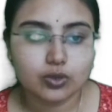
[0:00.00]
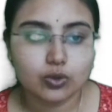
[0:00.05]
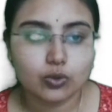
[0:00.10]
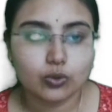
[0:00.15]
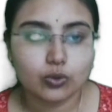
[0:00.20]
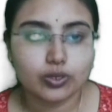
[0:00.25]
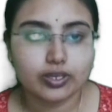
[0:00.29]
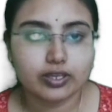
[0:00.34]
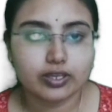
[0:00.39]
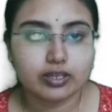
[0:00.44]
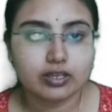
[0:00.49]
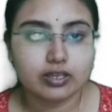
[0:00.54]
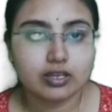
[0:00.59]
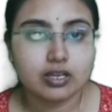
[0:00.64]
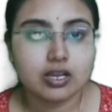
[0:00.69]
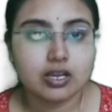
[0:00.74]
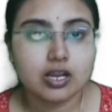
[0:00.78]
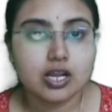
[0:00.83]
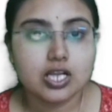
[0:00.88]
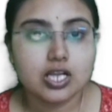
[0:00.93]
Okay.
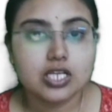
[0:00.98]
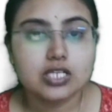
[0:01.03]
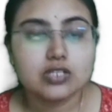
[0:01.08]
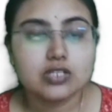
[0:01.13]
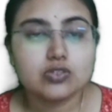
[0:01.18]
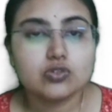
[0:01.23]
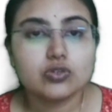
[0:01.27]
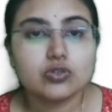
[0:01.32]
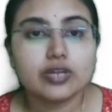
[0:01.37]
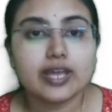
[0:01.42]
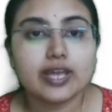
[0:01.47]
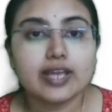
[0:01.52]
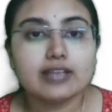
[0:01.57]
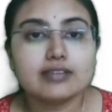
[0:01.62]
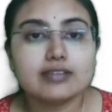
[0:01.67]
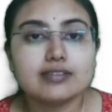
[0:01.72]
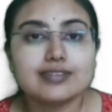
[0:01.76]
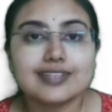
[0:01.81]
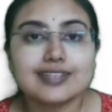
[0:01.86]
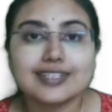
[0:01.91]
So
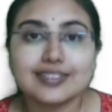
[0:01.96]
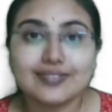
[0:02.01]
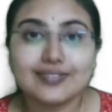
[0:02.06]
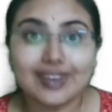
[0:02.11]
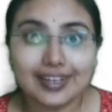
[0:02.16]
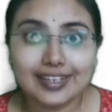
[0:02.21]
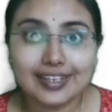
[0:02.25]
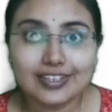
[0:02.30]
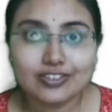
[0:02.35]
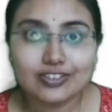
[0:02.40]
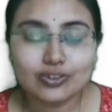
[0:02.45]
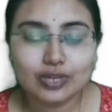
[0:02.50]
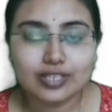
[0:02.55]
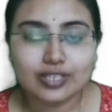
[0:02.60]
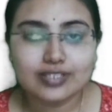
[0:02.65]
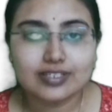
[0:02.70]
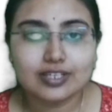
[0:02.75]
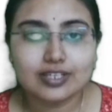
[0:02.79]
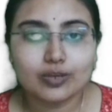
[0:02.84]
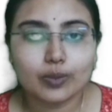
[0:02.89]
next is a very
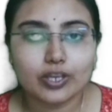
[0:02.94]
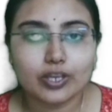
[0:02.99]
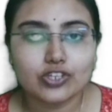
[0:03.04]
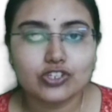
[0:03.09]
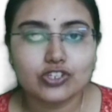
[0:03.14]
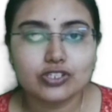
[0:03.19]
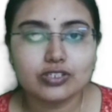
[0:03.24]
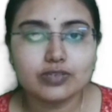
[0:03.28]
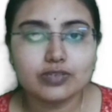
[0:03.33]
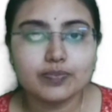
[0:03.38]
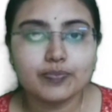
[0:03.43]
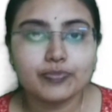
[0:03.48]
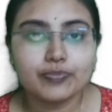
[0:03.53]
interesting question.